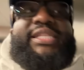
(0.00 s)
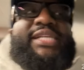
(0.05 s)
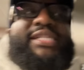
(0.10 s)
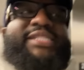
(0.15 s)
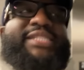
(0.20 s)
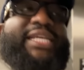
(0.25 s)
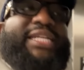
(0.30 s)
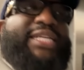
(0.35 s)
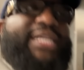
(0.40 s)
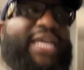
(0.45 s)
Let's
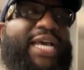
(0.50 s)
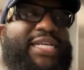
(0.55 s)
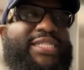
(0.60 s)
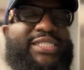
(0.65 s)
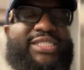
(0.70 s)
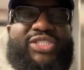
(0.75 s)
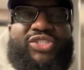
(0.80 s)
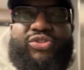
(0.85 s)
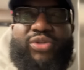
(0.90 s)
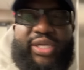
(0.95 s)
say the guys
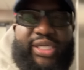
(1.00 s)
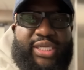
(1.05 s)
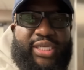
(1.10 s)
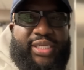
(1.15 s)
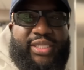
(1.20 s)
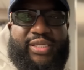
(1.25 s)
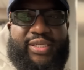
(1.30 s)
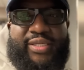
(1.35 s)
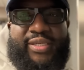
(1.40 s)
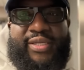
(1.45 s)
is
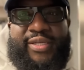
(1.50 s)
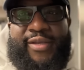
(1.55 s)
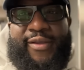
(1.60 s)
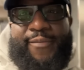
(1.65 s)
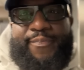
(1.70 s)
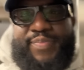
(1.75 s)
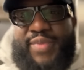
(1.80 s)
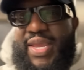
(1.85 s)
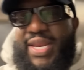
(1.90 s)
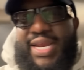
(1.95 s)
tricking.
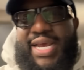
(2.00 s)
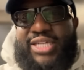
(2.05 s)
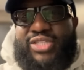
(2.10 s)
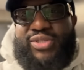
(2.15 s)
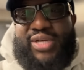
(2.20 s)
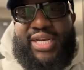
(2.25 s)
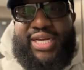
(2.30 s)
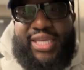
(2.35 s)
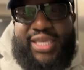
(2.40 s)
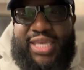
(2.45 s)
They're not
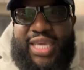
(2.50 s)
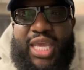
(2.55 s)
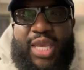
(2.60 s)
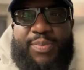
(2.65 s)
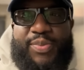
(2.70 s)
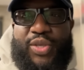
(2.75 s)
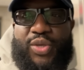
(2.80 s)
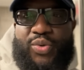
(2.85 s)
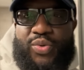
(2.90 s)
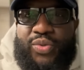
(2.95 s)
trying to
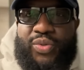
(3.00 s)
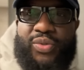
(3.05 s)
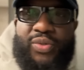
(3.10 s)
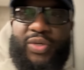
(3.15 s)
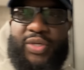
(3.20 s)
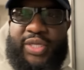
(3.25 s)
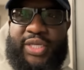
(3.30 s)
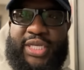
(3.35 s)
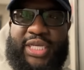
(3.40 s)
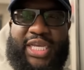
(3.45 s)
keep you.
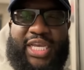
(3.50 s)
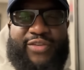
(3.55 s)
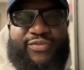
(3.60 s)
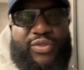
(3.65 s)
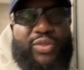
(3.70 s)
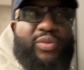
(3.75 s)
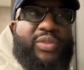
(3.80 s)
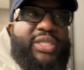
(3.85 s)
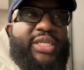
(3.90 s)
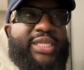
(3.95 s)
If
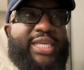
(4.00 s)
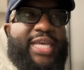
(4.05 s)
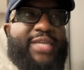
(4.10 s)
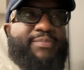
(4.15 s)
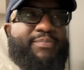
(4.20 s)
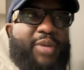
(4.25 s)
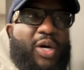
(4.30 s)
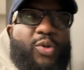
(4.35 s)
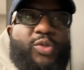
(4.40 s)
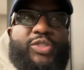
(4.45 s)
you look at
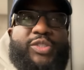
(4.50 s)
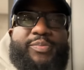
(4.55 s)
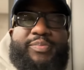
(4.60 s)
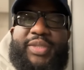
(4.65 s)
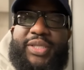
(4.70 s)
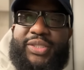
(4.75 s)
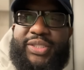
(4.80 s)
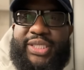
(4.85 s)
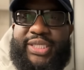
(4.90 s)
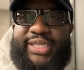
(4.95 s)
most
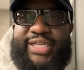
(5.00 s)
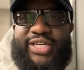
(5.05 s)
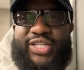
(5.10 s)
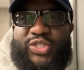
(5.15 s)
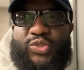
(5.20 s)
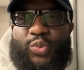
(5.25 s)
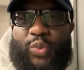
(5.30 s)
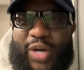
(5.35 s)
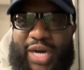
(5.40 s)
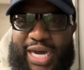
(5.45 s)

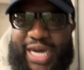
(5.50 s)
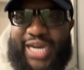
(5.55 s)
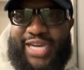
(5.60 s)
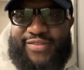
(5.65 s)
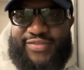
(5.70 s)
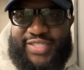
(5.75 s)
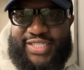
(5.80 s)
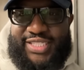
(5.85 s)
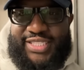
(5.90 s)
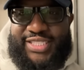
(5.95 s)
millionaires'
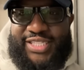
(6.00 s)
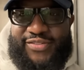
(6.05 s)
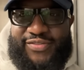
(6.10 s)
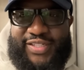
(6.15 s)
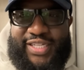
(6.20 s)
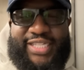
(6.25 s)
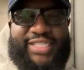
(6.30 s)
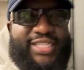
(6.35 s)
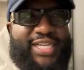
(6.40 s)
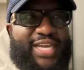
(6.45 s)
wives and stuff
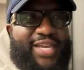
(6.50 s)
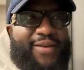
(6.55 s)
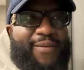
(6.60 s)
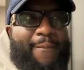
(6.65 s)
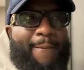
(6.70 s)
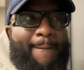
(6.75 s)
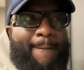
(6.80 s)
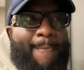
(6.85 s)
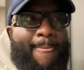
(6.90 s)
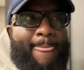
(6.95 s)
like that,
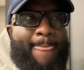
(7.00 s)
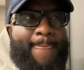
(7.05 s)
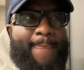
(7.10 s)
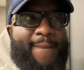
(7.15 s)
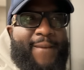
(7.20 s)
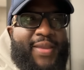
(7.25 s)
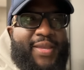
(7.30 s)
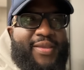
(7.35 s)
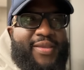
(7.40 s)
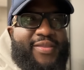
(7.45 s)

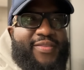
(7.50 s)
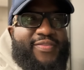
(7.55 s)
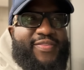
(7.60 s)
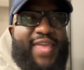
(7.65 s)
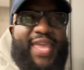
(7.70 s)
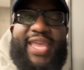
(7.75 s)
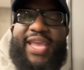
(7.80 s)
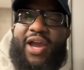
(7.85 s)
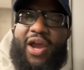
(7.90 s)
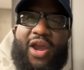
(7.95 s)

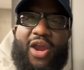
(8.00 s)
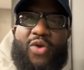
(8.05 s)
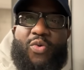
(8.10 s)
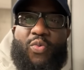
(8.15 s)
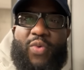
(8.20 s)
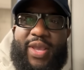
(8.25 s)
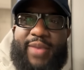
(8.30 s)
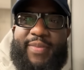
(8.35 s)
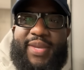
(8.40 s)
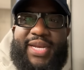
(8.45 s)
they are
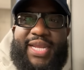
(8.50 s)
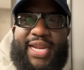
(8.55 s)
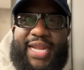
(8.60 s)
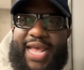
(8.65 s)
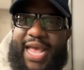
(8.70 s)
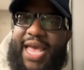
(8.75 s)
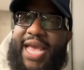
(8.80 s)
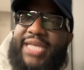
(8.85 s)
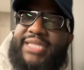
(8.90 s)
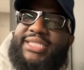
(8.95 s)
women that
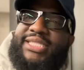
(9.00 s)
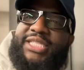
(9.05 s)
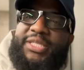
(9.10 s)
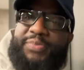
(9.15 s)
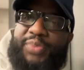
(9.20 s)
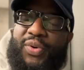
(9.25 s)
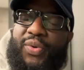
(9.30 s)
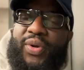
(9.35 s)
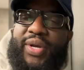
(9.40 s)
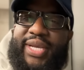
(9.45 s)
actually
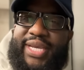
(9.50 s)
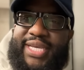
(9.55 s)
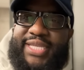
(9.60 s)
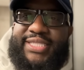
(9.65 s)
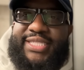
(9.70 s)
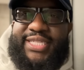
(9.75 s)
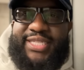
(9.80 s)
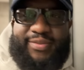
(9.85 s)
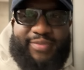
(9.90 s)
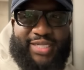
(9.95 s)
pour
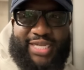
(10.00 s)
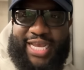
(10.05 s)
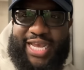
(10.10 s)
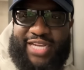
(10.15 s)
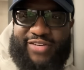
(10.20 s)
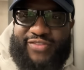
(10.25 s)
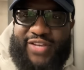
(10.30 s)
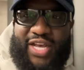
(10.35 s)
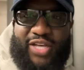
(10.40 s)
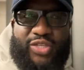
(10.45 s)
into them and
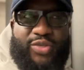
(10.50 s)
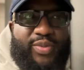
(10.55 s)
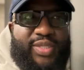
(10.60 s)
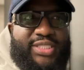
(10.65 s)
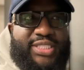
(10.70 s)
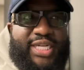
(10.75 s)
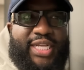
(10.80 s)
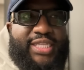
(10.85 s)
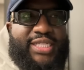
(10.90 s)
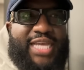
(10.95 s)
add value
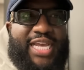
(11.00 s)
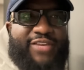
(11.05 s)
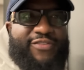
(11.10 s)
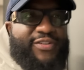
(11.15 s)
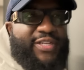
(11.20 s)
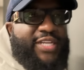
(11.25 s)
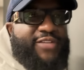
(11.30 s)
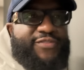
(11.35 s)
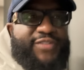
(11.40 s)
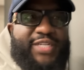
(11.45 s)
into their life,
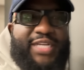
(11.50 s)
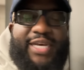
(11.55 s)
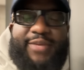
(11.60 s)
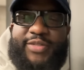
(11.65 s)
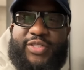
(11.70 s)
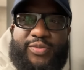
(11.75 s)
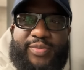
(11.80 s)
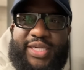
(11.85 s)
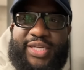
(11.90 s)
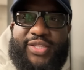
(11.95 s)
and they're
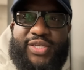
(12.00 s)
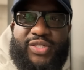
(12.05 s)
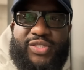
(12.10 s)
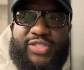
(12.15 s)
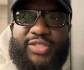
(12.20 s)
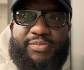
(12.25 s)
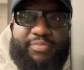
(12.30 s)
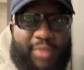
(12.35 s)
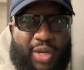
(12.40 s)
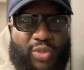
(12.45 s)
phenomenal mothers,
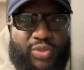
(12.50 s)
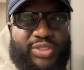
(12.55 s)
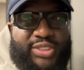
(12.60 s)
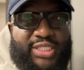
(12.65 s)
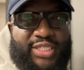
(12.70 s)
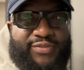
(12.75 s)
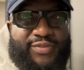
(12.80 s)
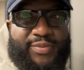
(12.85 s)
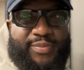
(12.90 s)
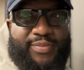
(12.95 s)
most
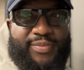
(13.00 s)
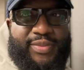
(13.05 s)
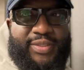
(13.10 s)
of them.